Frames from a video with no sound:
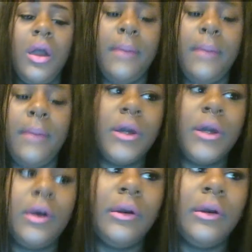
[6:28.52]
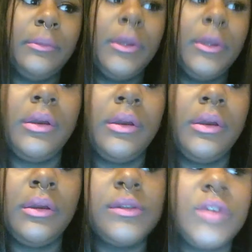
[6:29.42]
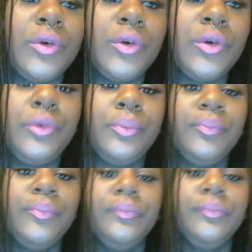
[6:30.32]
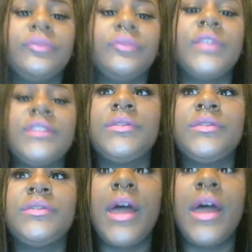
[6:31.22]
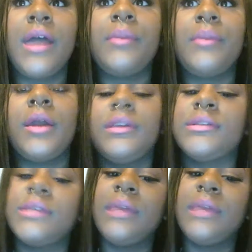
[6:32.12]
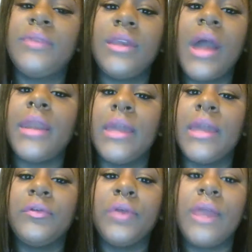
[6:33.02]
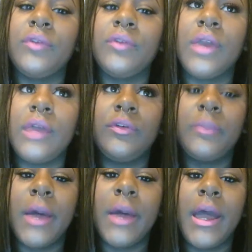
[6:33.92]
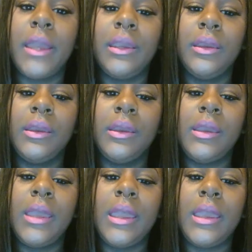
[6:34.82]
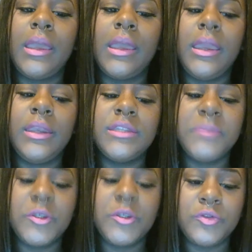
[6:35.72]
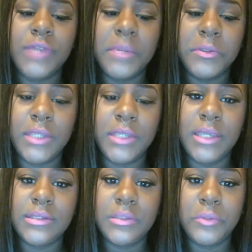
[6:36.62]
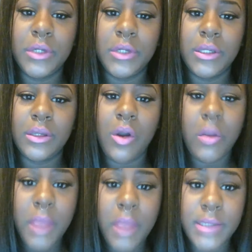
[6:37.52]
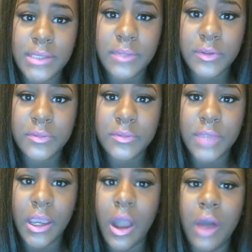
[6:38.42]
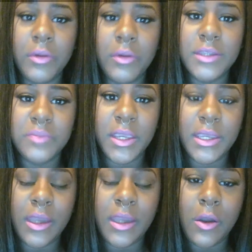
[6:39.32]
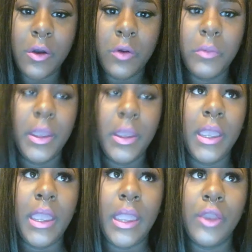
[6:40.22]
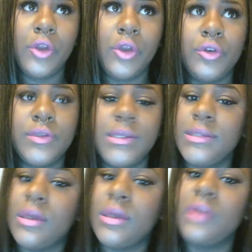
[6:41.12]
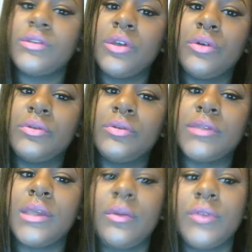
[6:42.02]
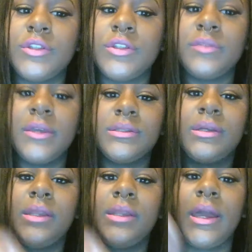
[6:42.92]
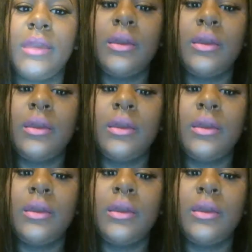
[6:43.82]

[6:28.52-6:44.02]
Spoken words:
But so this time I did the same thing. I never ever ever buy any special type of things to put on my septums. Like, I always make it at home, and you can do sea salt soaks, which is basically like